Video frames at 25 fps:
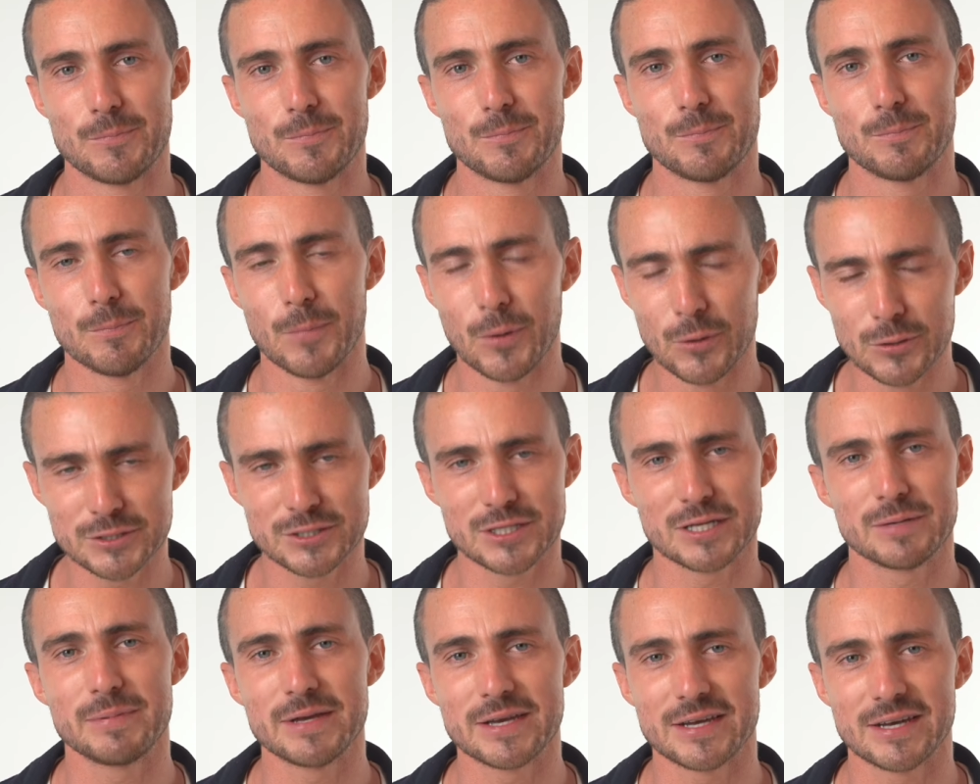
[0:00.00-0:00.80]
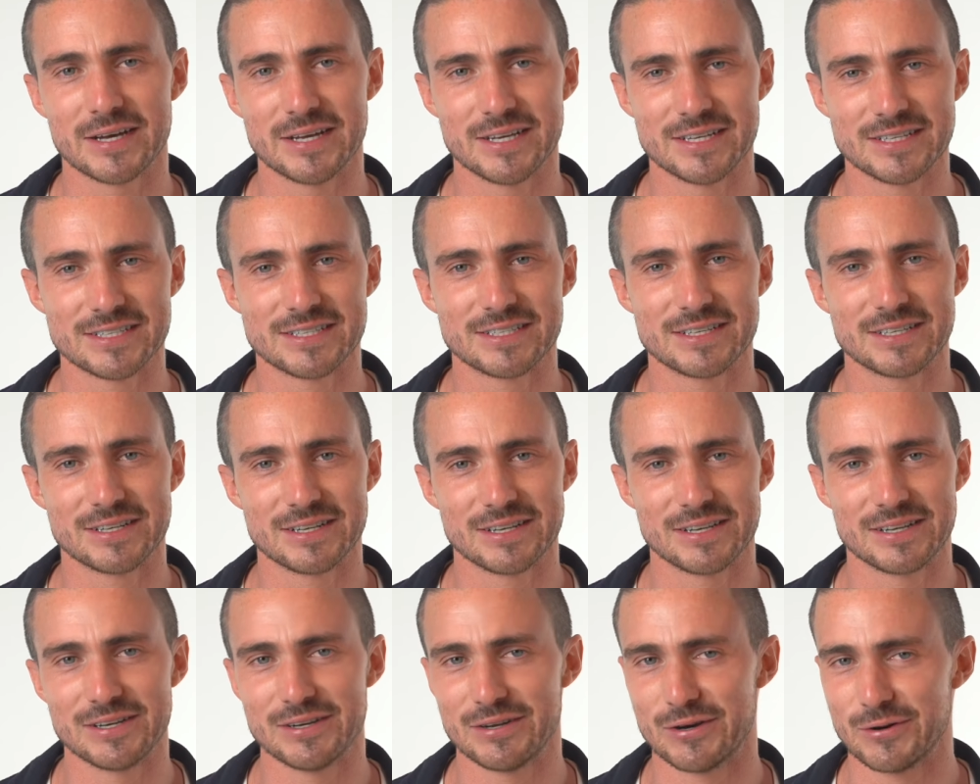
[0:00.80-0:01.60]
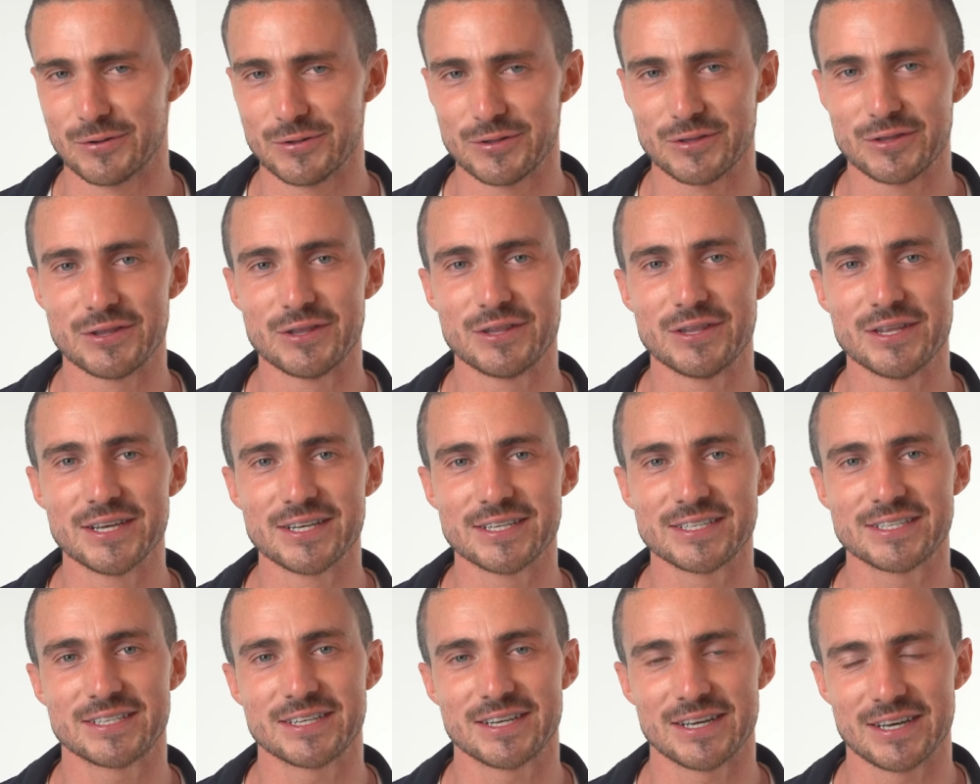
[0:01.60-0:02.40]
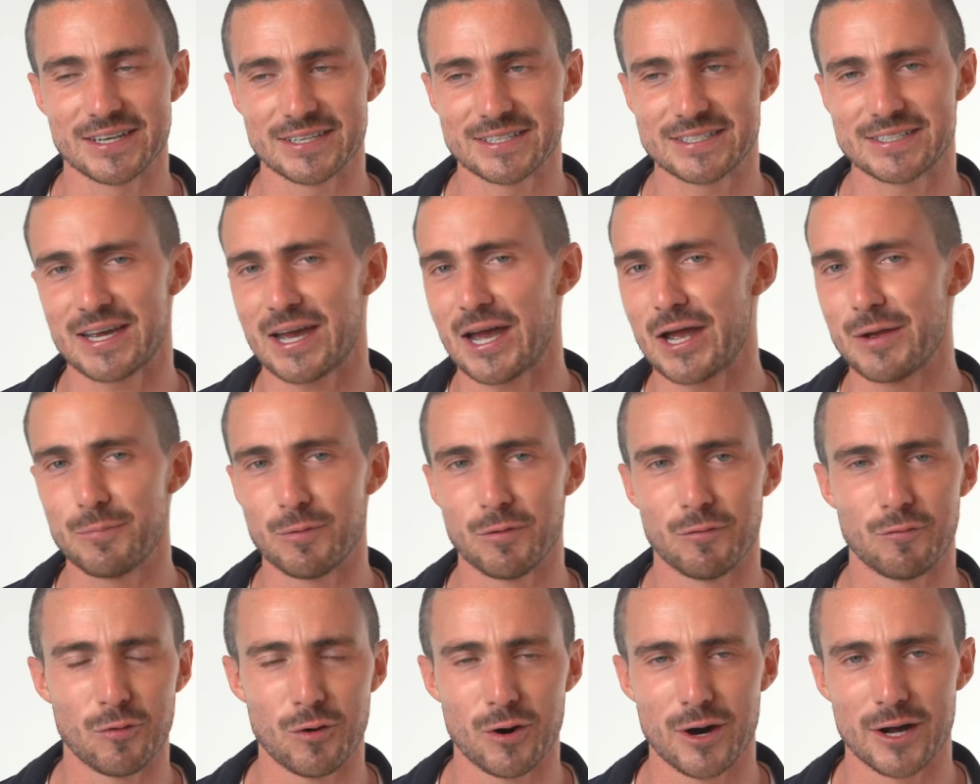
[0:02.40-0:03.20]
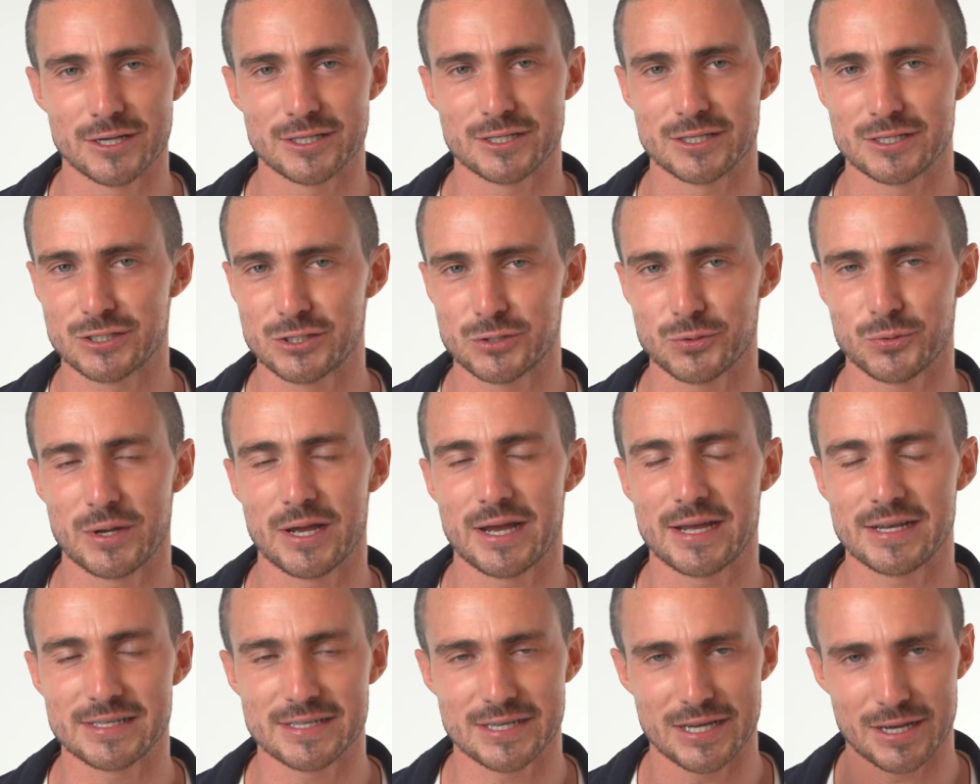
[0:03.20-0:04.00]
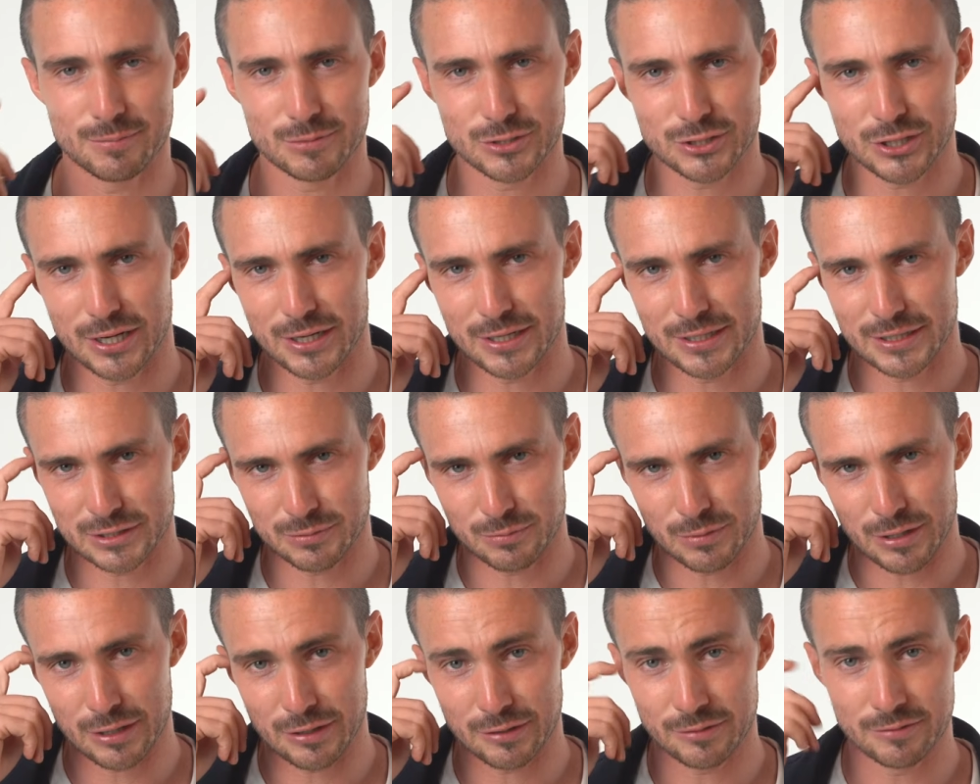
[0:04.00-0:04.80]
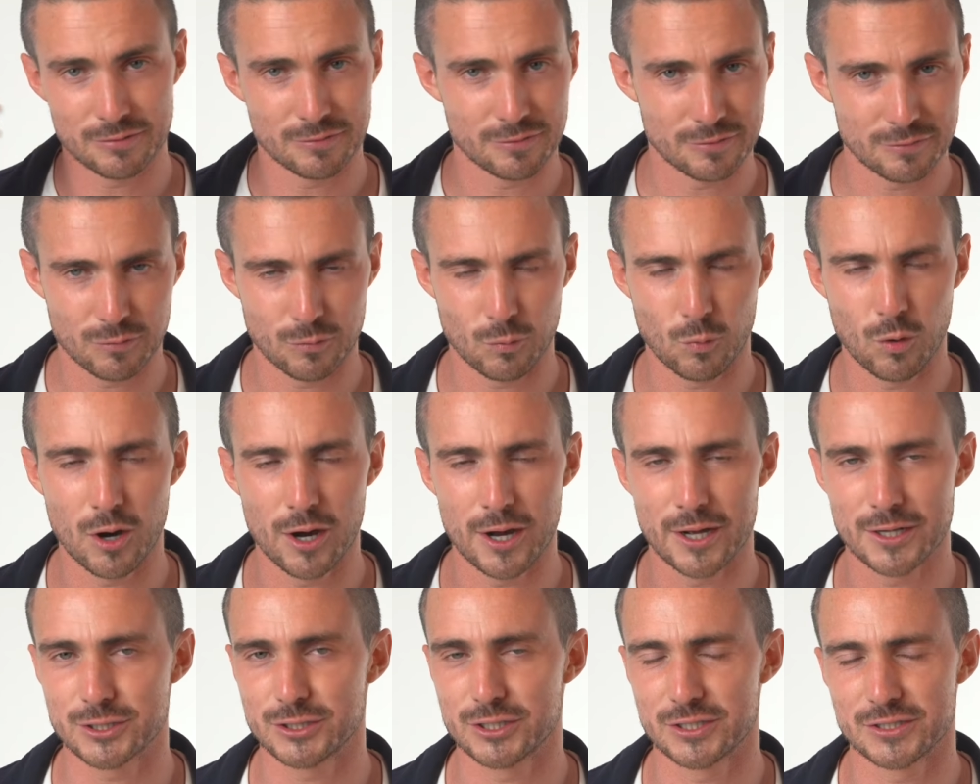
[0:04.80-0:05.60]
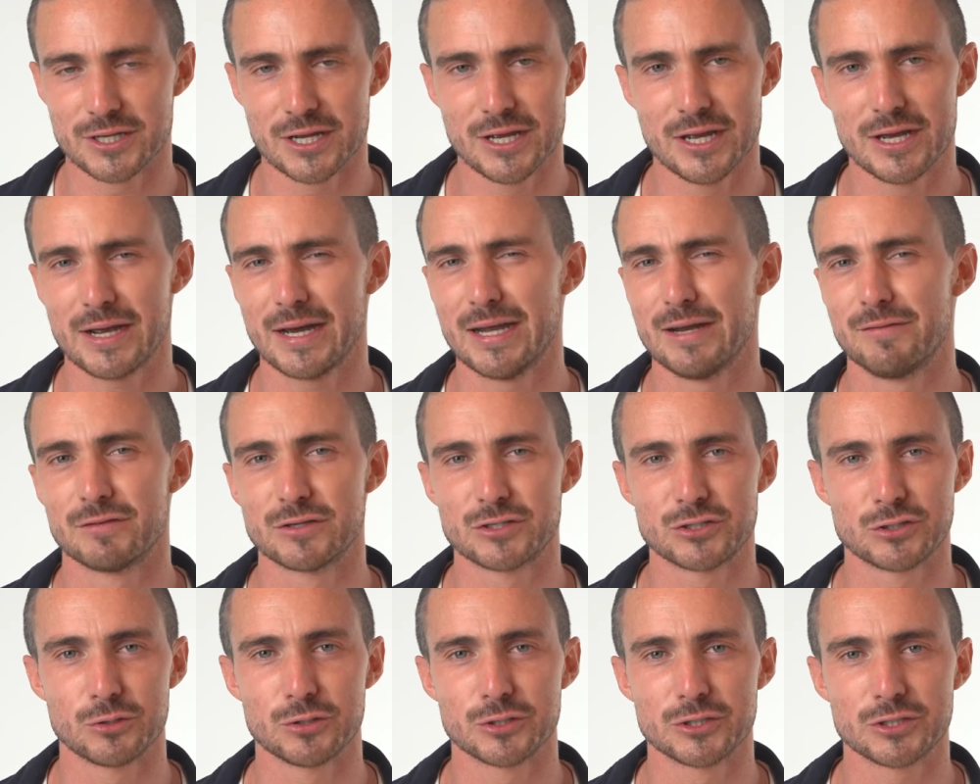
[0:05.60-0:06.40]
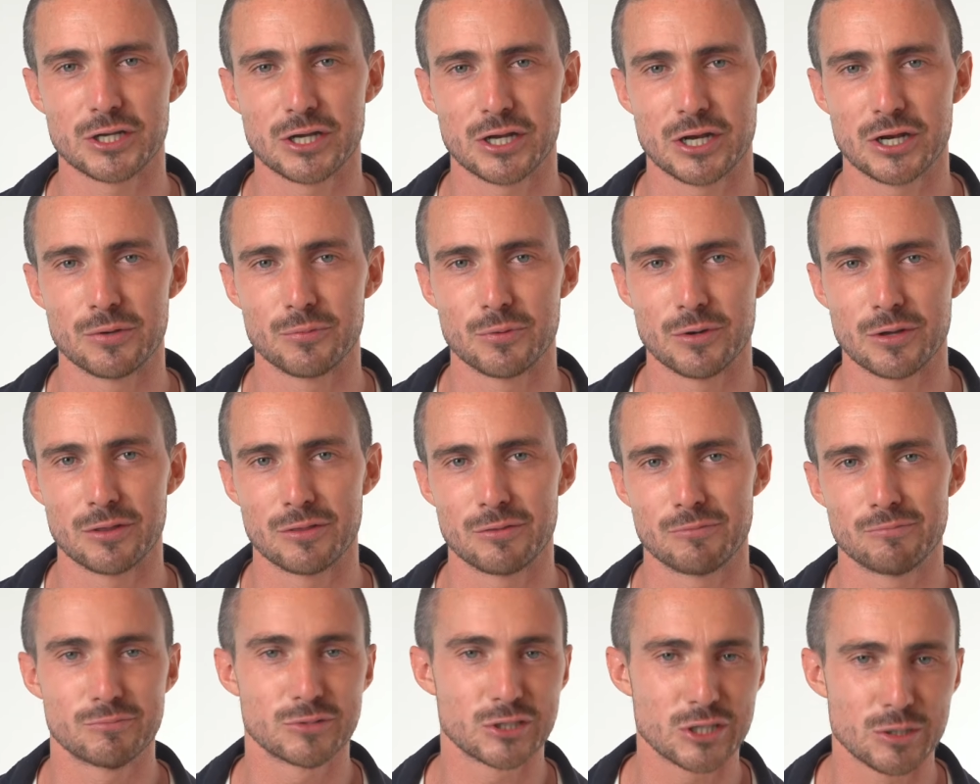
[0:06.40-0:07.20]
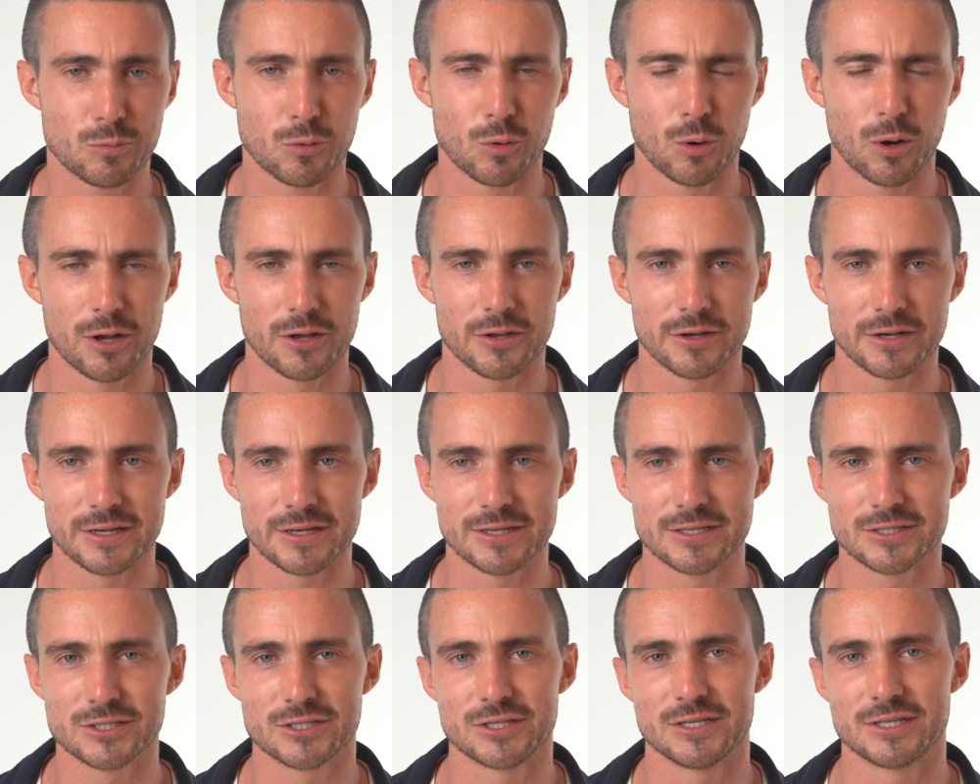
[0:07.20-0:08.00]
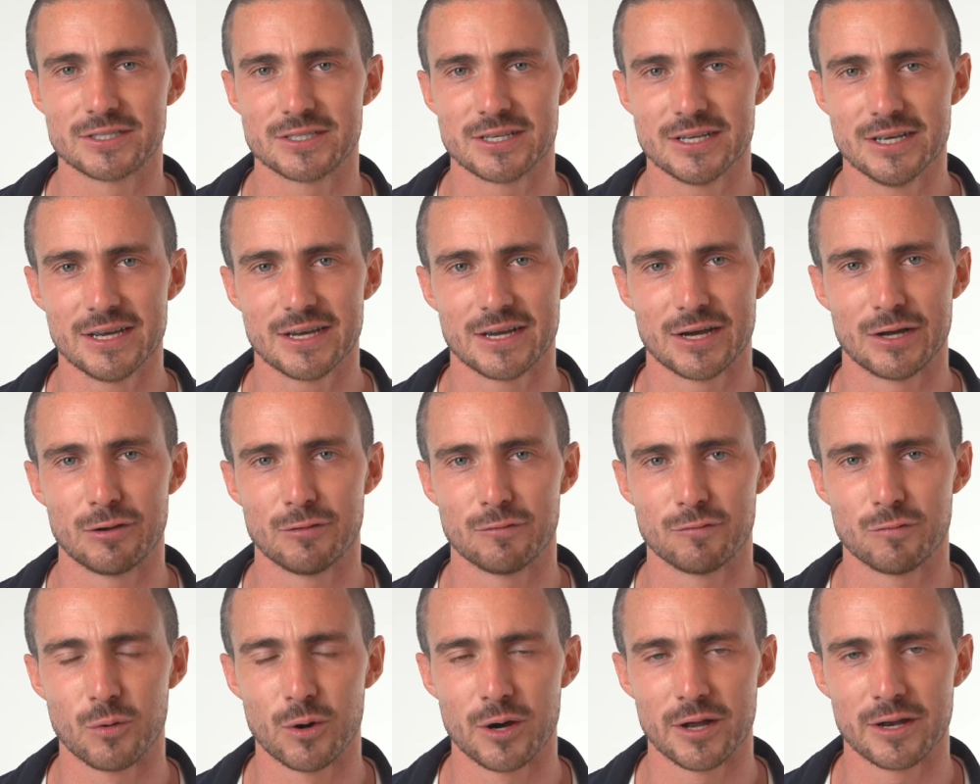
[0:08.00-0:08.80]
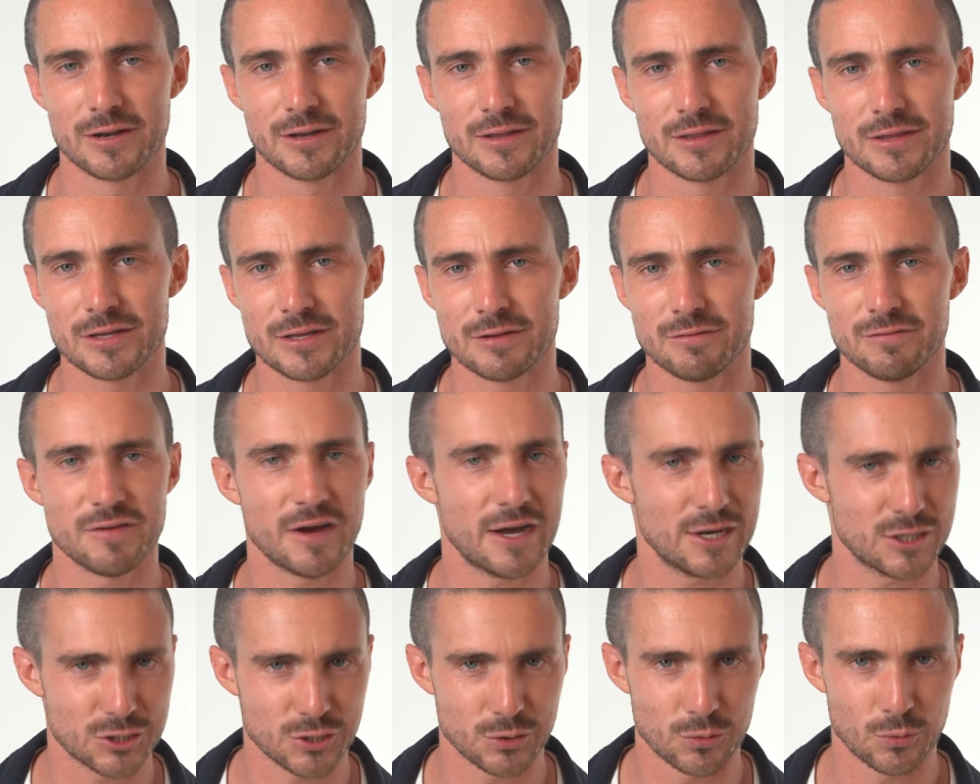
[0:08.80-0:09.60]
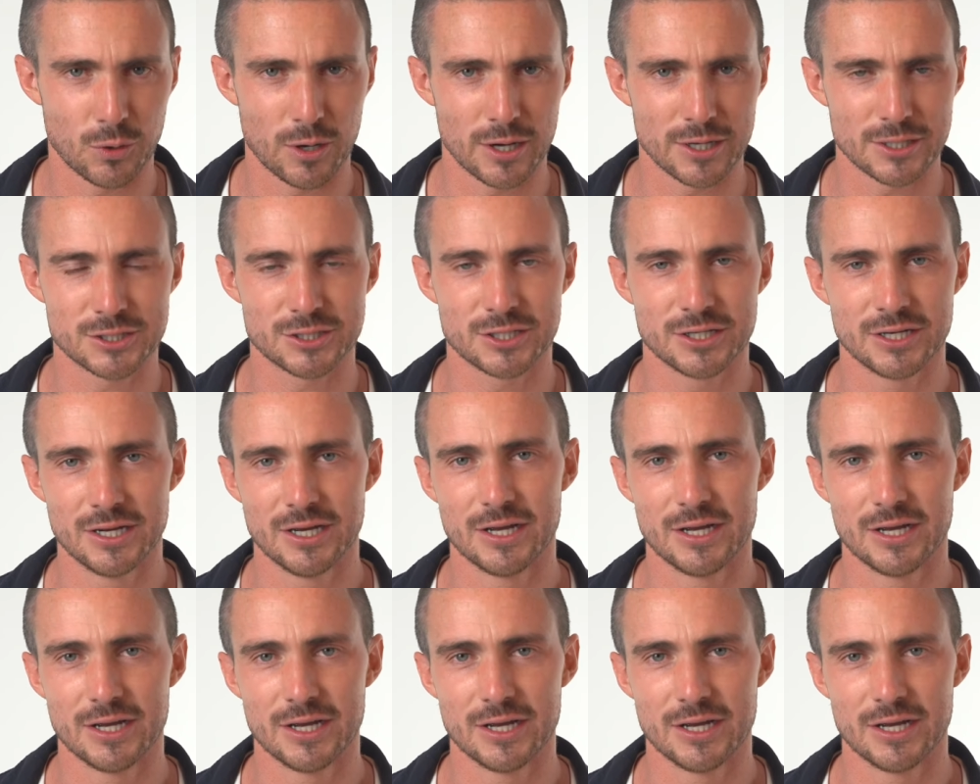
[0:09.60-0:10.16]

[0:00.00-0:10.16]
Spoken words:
Mostly because this type of watch, this 3 ATM Chinese-made watch, is kind of associated with cheap quality. It's kind of what the fashion watch